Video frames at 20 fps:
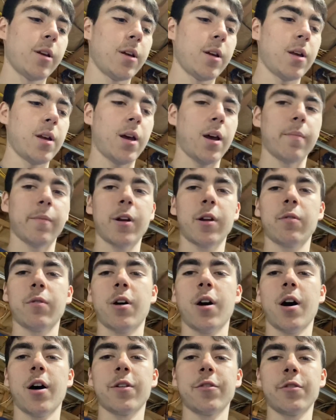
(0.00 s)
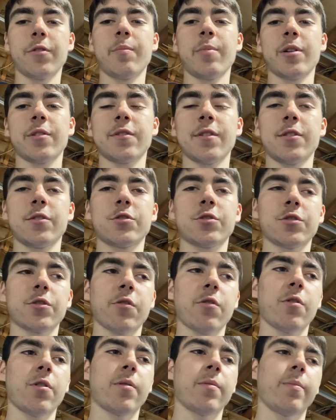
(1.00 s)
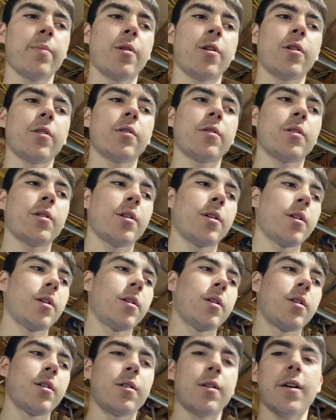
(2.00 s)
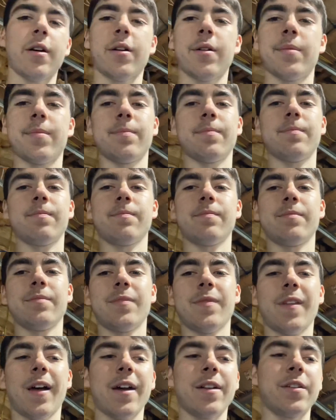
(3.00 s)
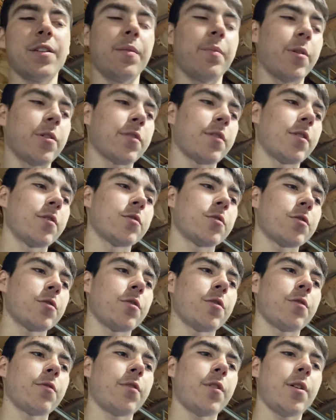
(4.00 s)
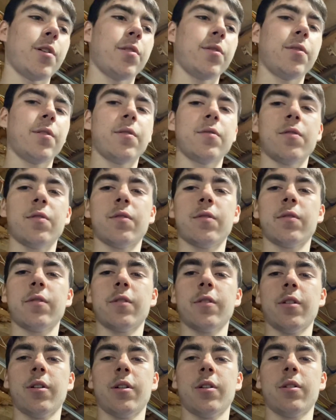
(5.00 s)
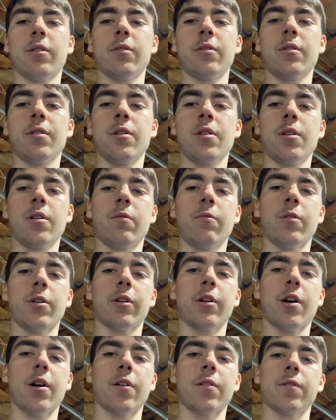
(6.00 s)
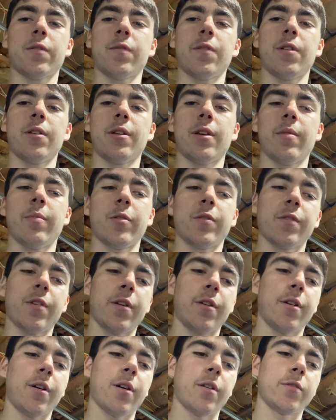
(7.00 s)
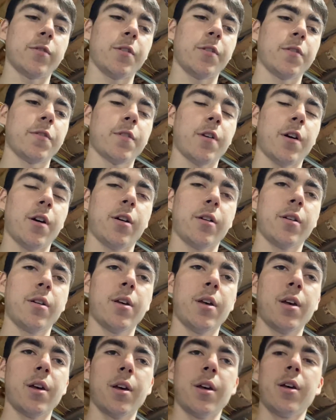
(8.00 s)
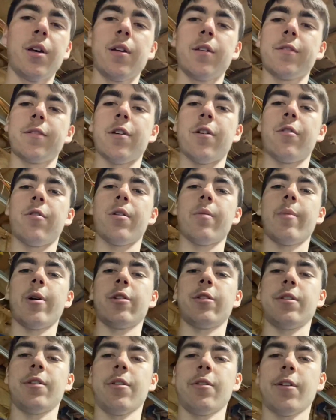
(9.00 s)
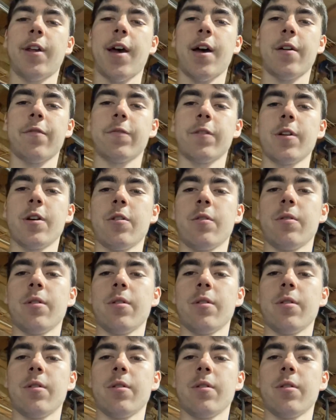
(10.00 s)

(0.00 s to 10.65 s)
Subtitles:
not 100% sure, but I'm 90% sure that this is what caused the damage that you guys just saw. So about 1.5 years ago,